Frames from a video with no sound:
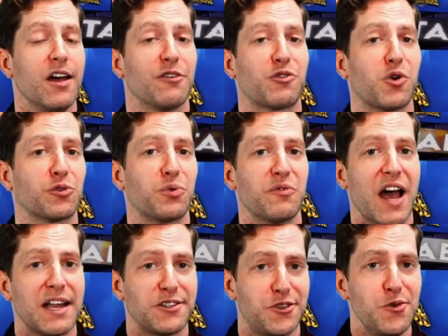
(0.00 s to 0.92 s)
Of course, we've
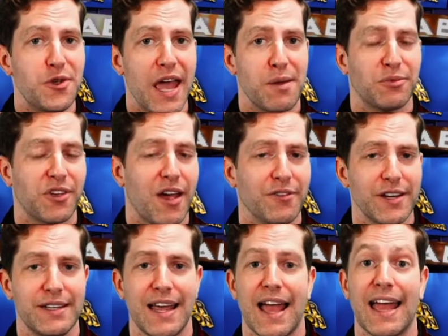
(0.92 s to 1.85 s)
got two games every
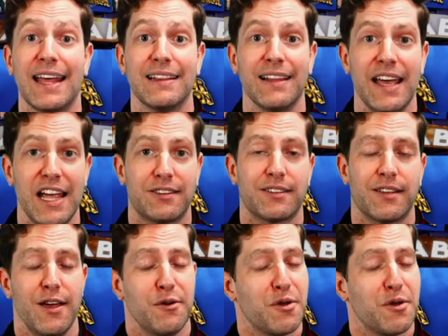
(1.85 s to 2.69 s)
day, at least.